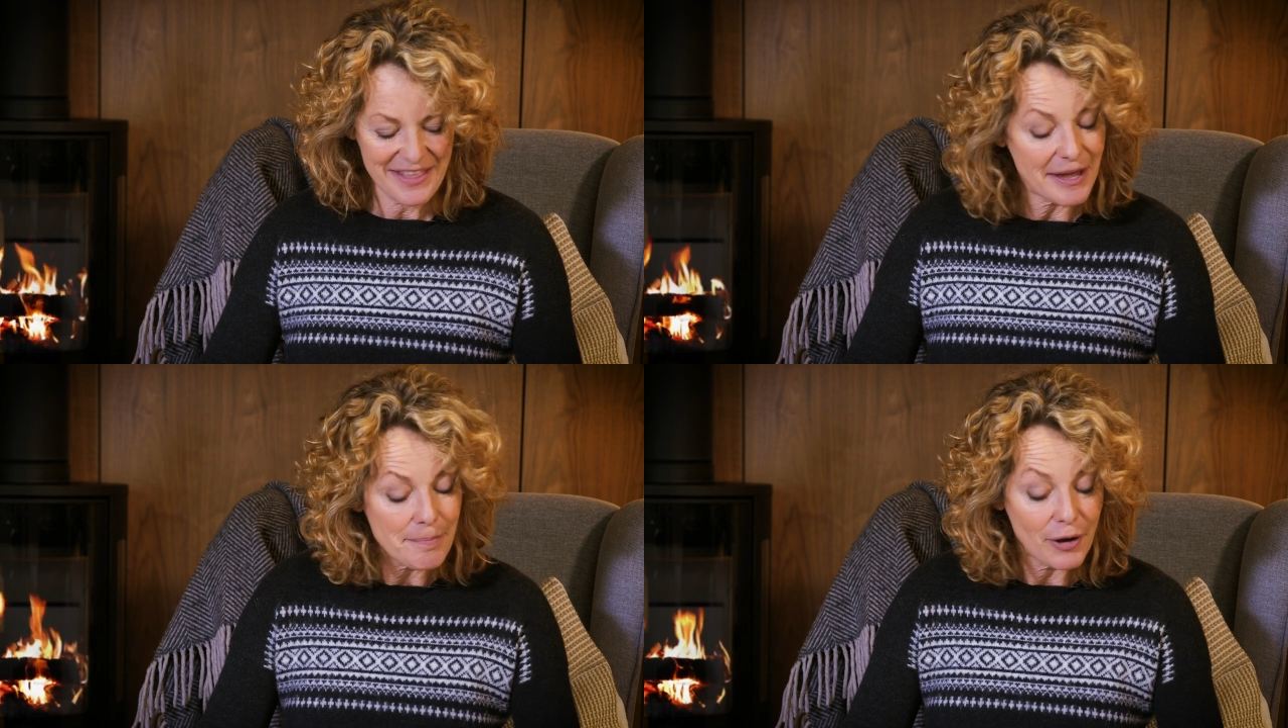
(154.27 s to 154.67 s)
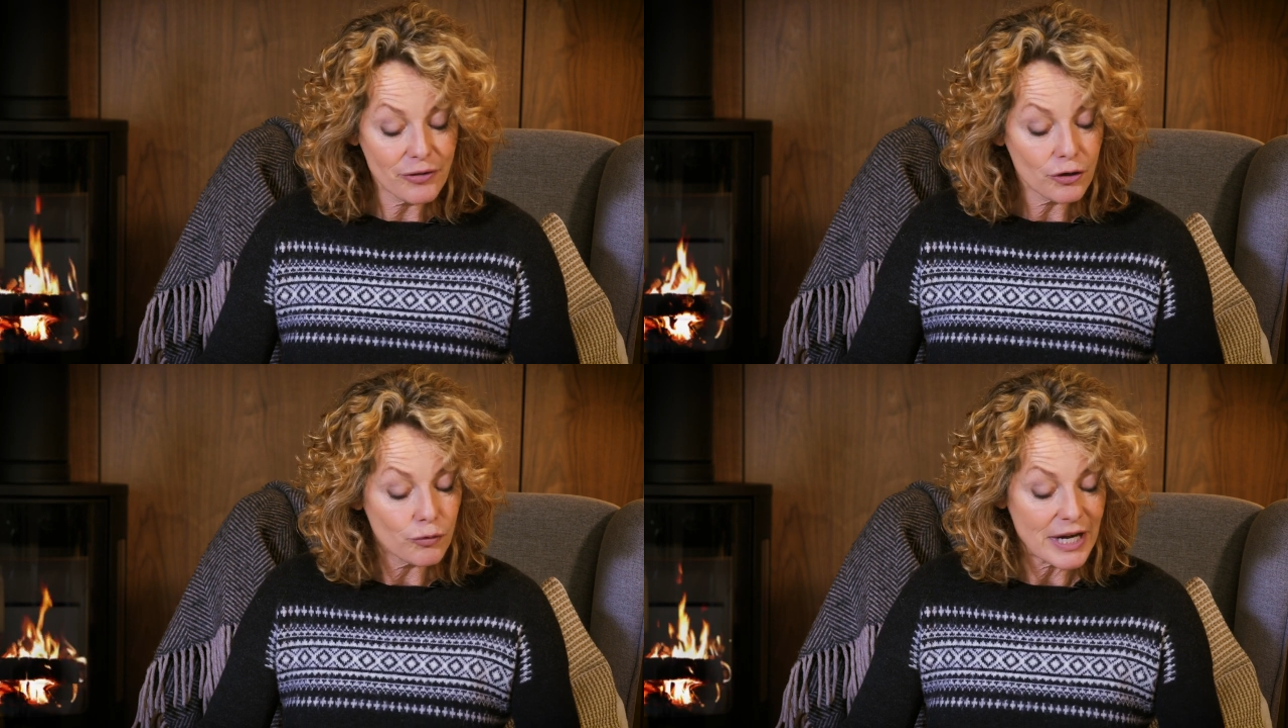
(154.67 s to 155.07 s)
they
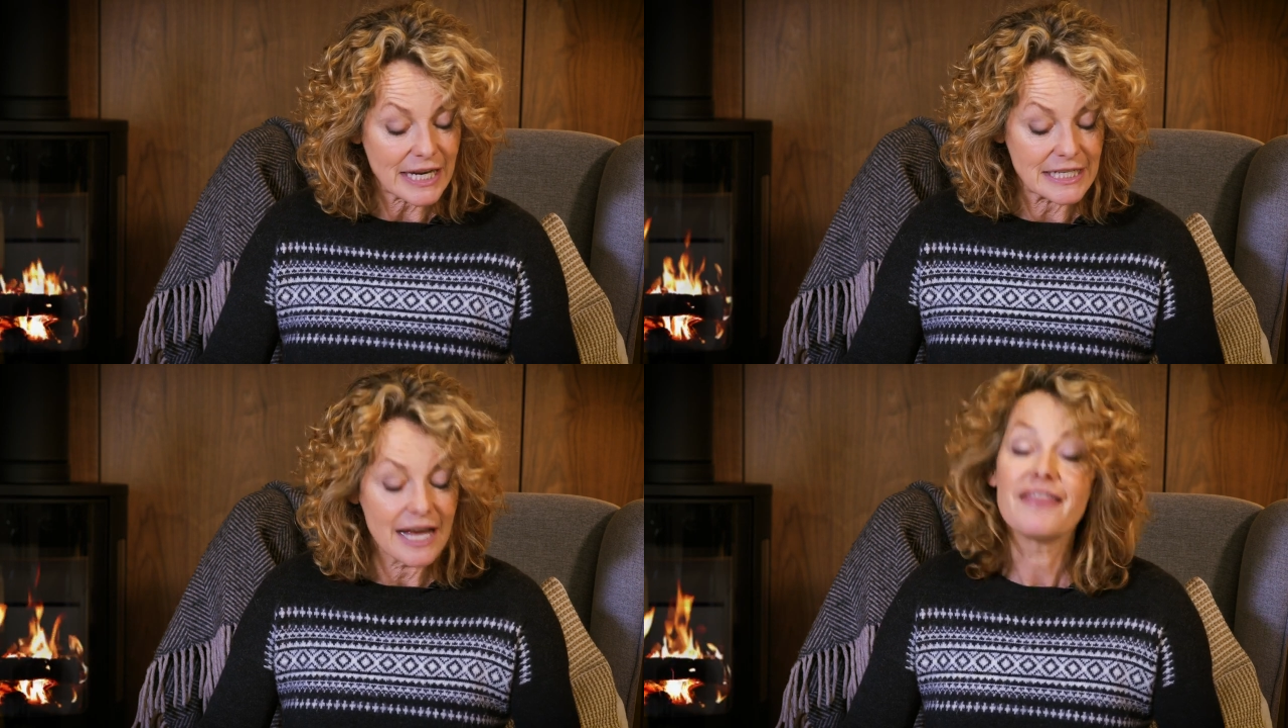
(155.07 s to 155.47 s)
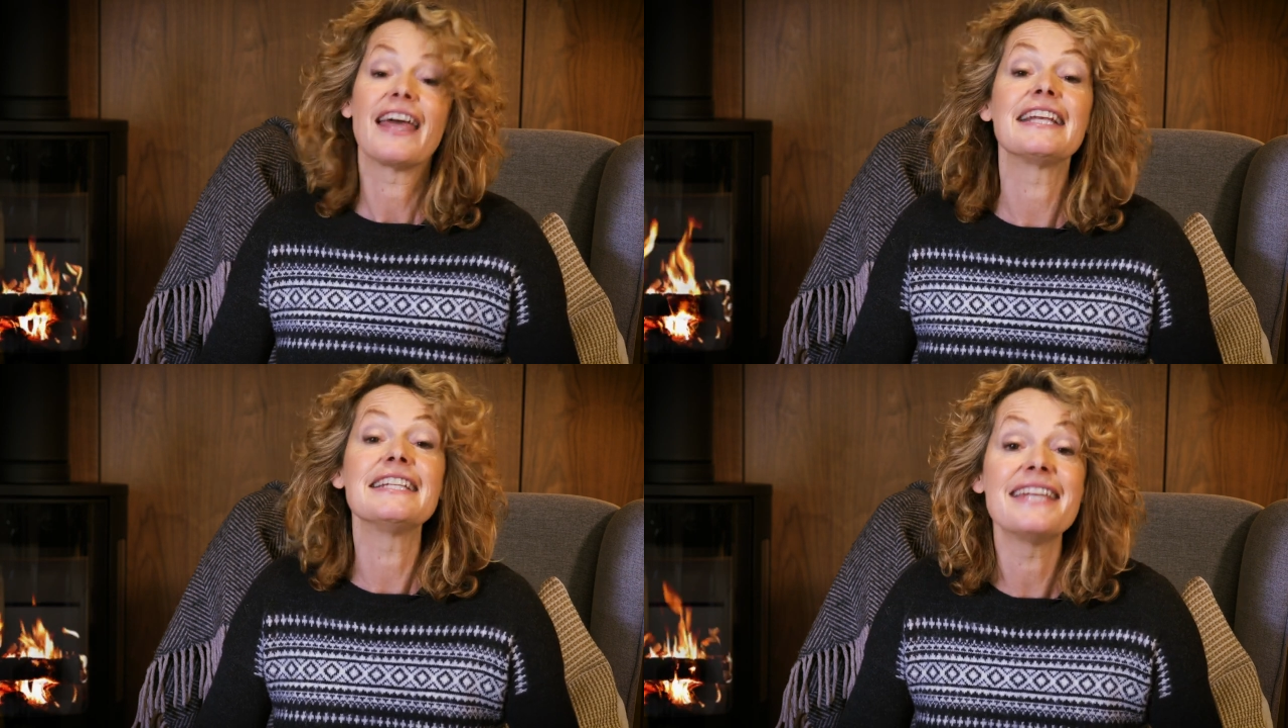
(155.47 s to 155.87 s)
both agreed
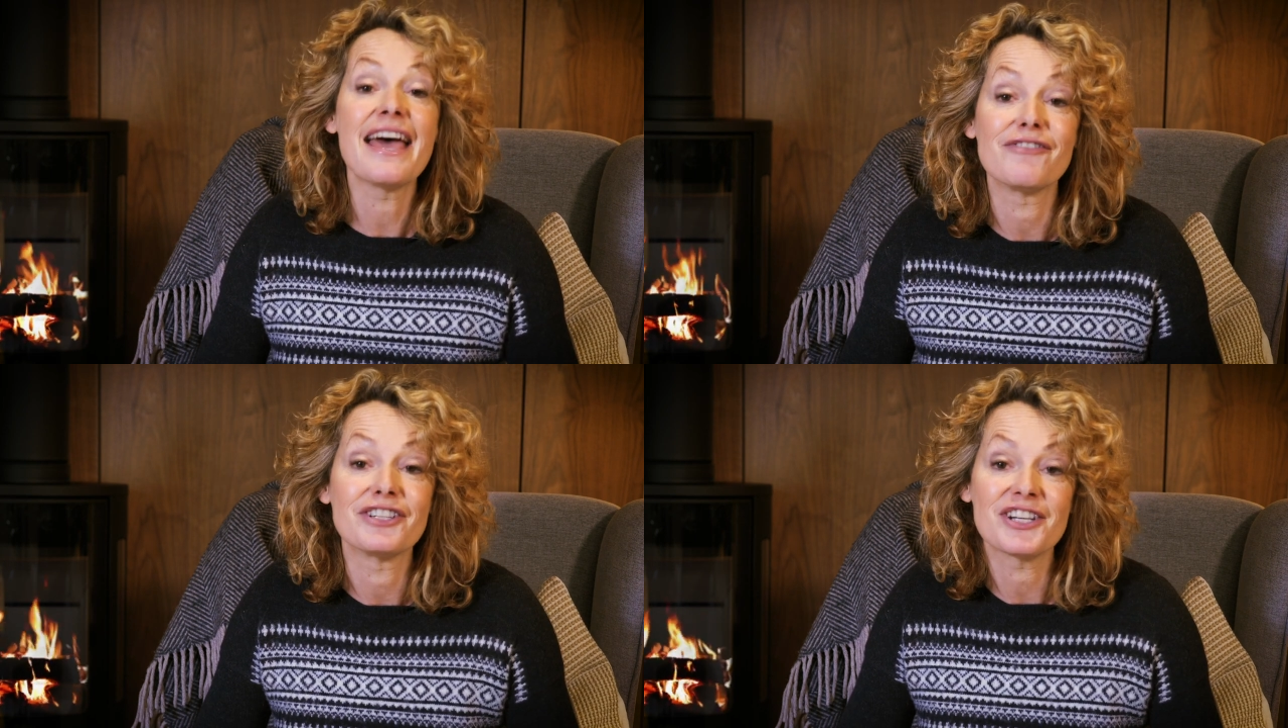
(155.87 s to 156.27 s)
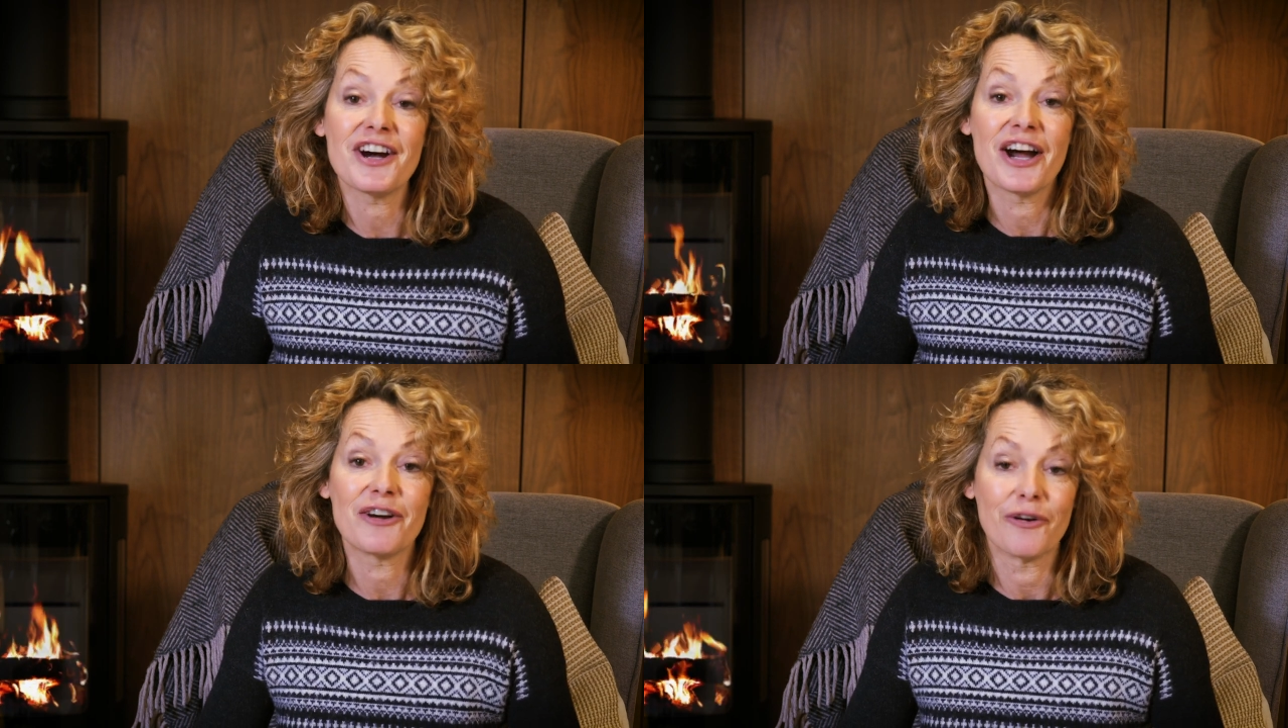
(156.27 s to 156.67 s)
they'd never
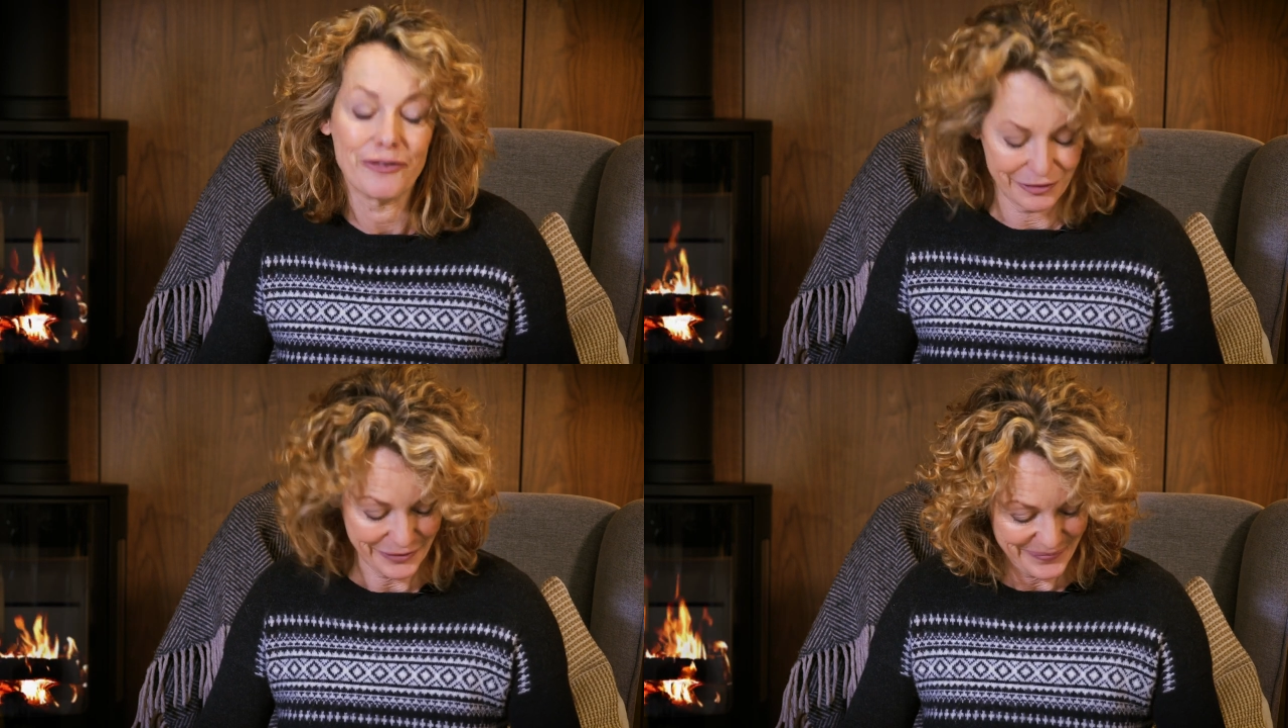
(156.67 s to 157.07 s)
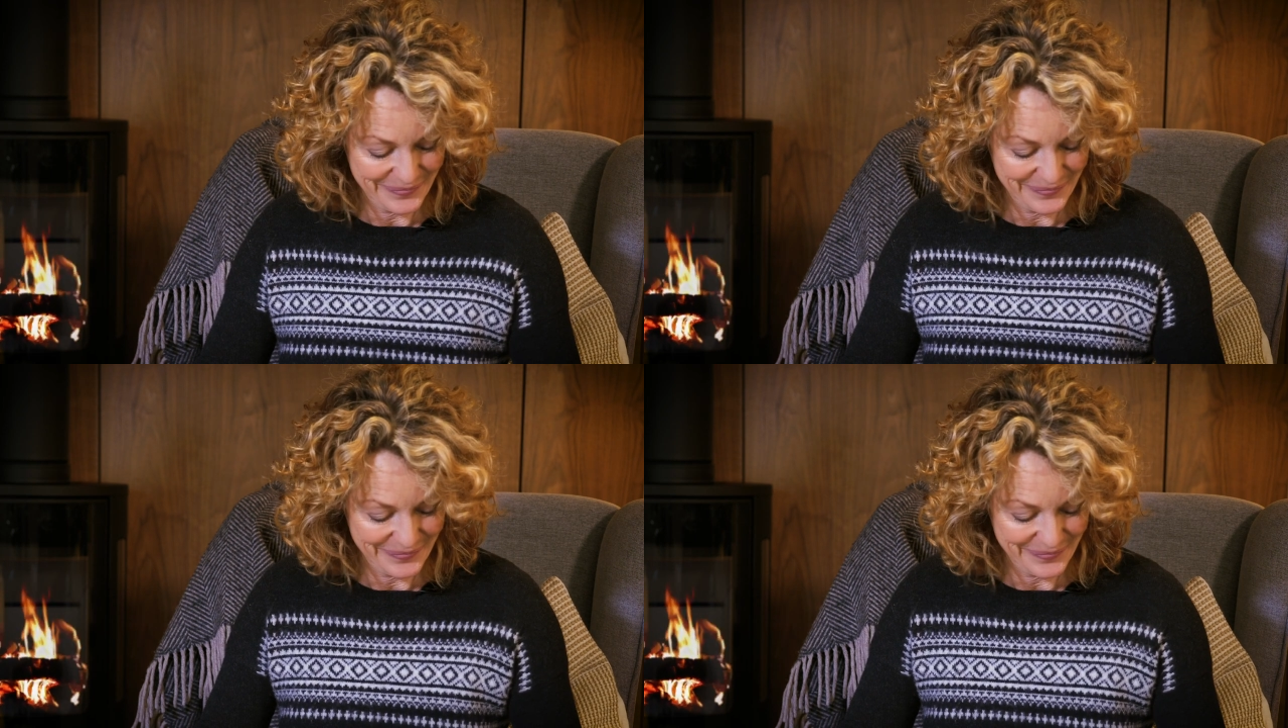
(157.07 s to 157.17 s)
tire of.